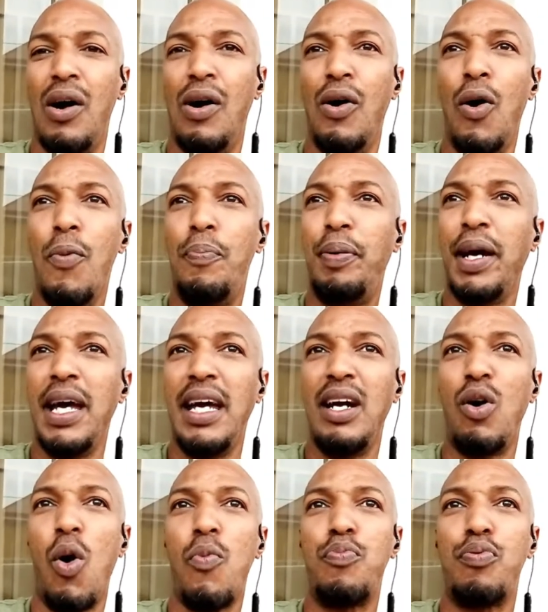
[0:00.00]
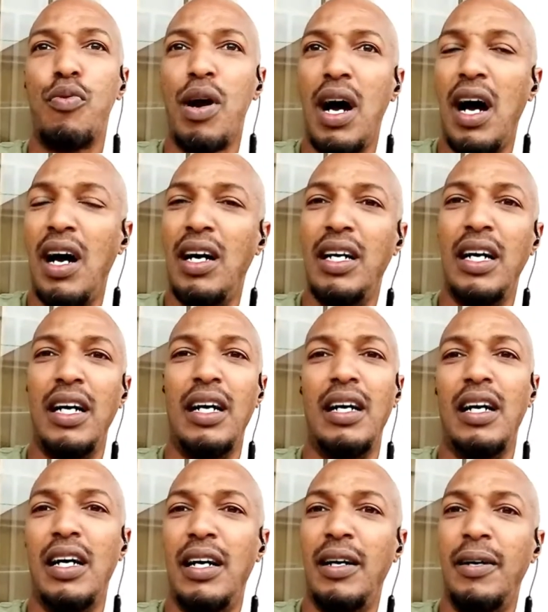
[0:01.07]
Opay, Opera,
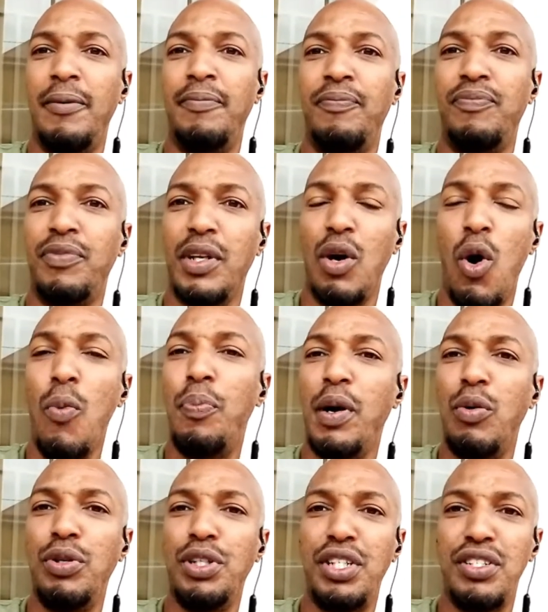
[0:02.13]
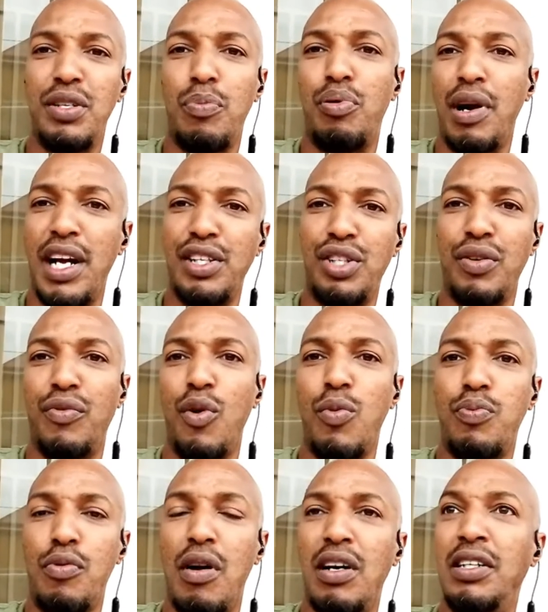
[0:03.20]
uh, um, Opay, which is a branch of
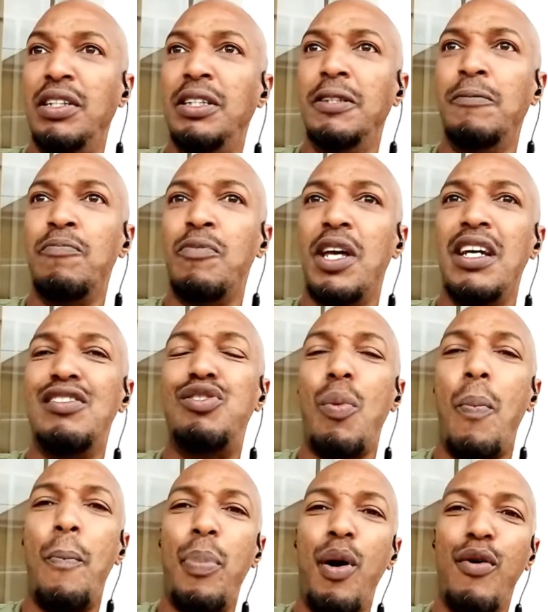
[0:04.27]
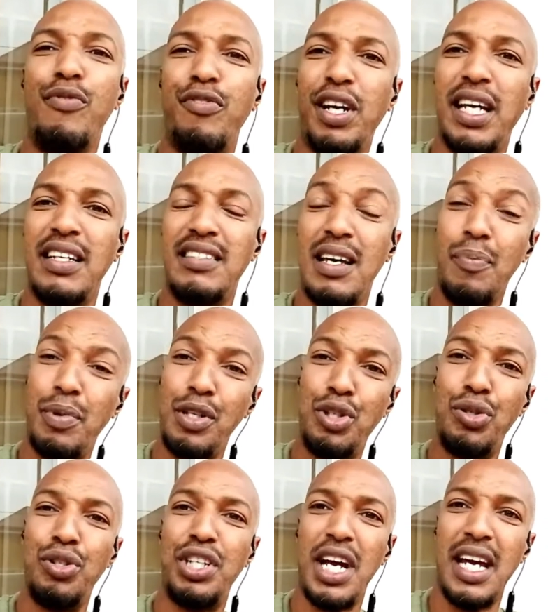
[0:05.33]
Opera is a perfect example. You
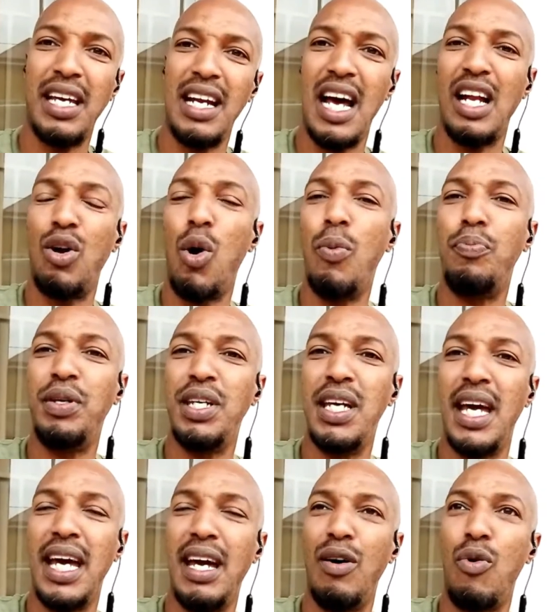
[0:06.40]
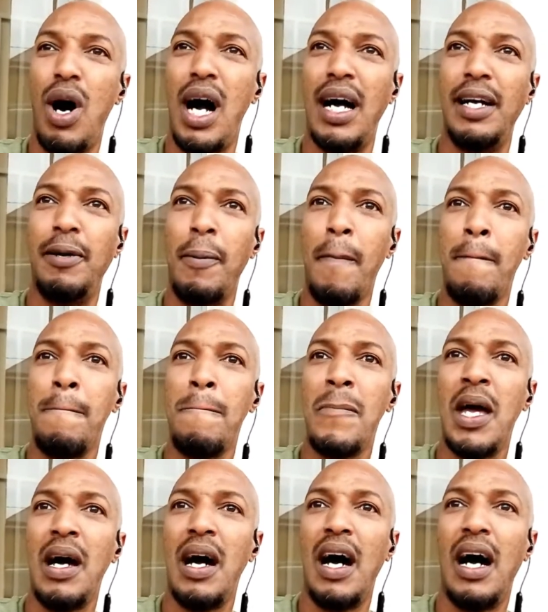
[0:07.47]
should check it out. OPAY.
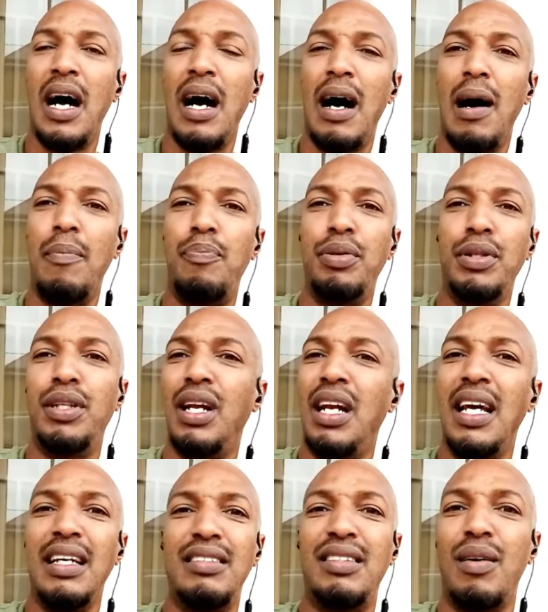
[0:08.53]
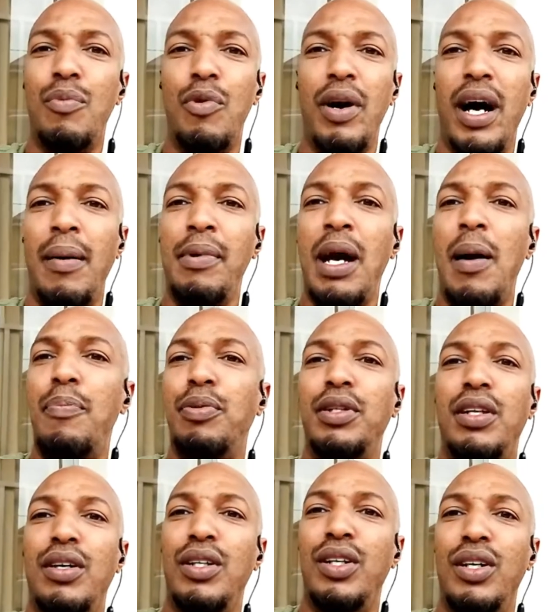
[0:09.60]
Uh, I'll put the link somewhere. I mean, I'll put
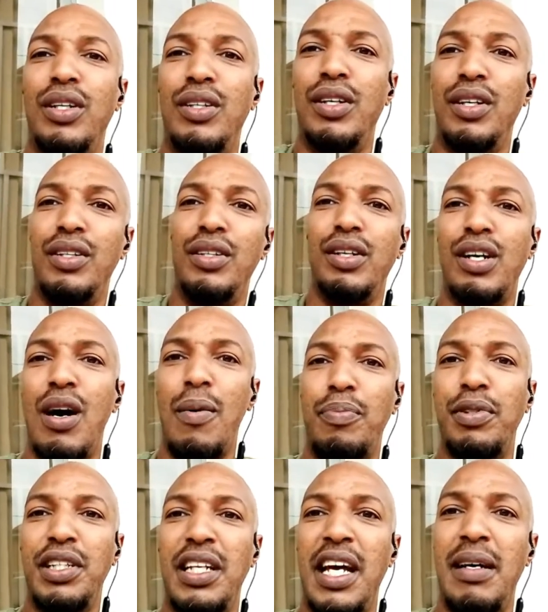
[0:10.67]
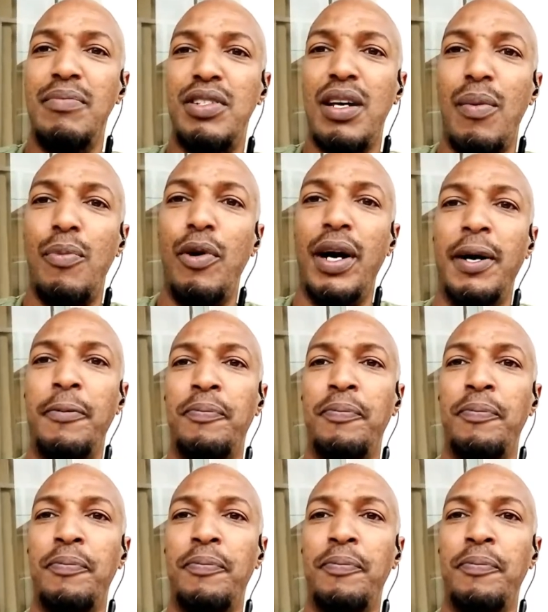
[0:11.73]
the, the, the, the company name somewhere.